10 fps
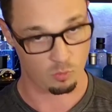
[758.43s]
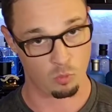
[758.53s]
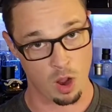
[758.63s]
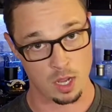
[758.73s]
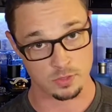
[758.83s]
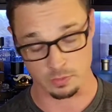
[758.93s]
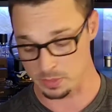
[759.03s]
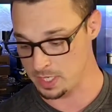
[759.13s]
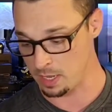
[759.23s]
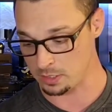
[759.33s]
Ross from
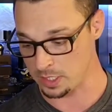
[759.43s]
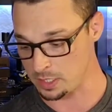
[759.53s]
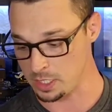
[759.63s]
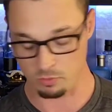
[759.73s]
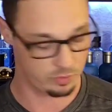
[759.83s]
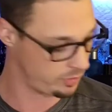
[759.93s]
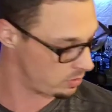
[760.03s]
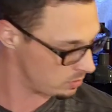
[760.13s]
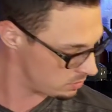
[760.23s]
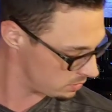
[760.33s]
TLTG
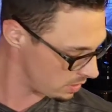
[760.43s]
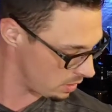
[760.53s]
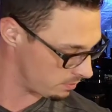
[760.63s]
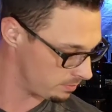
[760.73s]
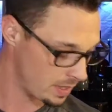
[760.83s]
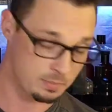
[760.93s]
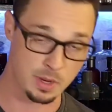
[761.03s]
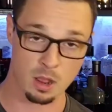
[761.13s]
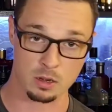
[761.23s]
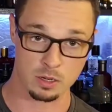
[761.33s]
Reviews. Um, I'd be
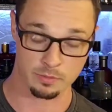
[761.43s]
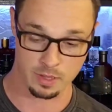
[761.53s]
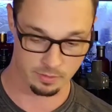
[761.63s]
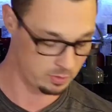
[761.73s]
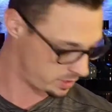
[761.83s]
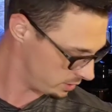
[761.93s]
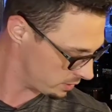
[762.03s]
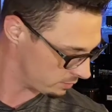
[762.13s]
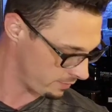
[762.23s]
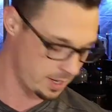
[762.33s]
honored if he ever sees
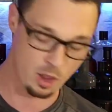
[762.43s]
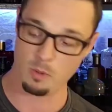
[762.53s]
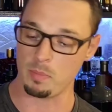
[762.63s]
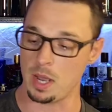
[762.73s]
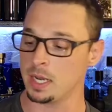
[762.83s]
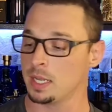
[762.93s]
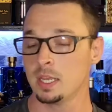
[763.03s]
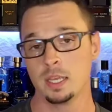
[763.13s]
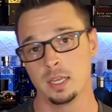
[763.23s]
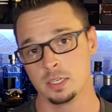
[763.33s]
this video, but
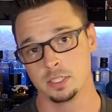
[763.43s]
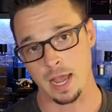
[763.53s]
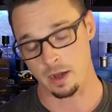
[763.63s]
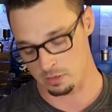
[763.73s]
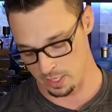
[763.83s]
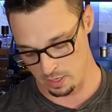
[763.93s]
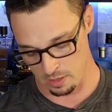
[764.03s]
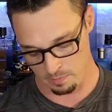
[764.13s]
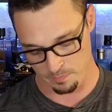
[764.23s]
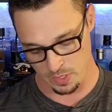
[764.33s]
shout out to
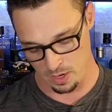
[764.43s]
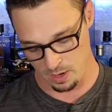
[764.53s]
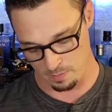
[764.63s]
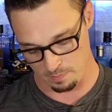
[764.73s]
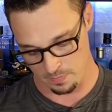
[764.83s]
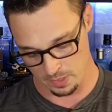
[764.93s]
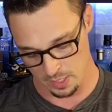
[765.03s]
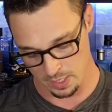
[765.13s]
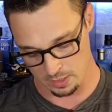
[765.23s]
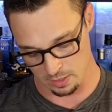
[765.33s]
him. Um,
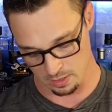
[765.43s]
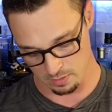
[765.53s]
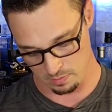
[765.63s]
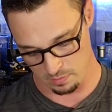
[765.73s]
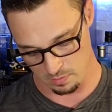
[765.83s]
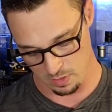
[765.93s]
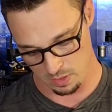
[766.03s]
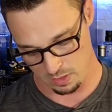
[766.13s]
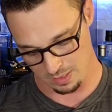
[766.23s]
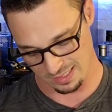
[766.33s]
he's a
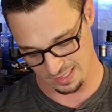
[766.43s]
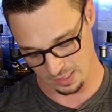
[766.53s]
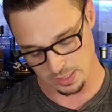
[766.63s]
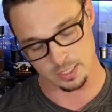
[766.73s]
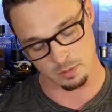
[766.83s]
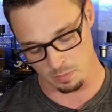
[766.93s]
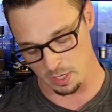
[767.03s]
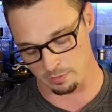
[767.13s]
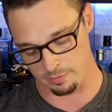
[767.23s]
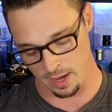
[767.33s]
he's a
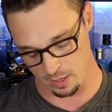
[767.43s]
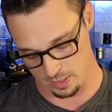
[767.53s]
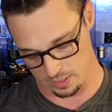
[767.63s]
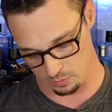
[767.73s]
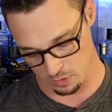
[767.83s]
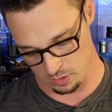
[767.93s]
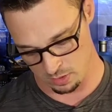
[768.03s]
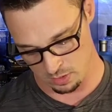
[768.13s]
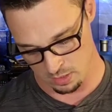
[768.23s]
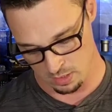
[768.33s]
big fan of this one,
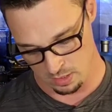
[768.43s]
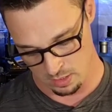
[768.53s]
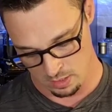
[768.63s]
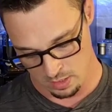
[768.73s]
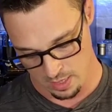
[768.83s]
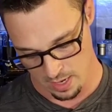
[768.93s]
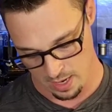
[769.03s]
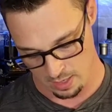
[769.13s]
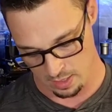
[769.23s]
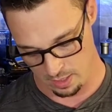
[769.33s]

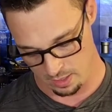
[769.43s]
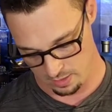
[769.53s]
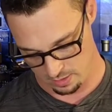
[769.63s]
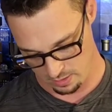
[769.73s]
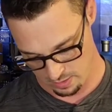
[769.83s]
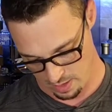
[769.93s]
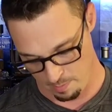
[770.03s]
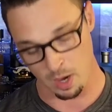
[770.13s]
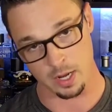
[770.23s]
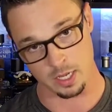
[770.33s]
and uh, I
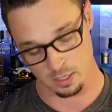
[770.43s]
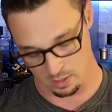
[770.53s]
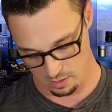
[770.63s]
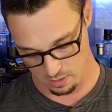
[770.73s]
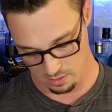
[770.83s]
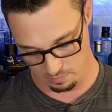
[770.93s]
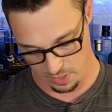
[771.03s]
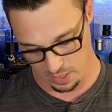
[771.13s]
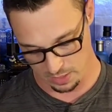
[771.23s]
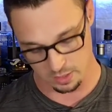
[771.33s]
bought it
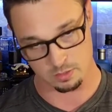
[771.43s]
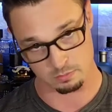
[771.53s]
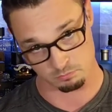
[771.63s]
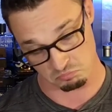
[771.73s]
because of him.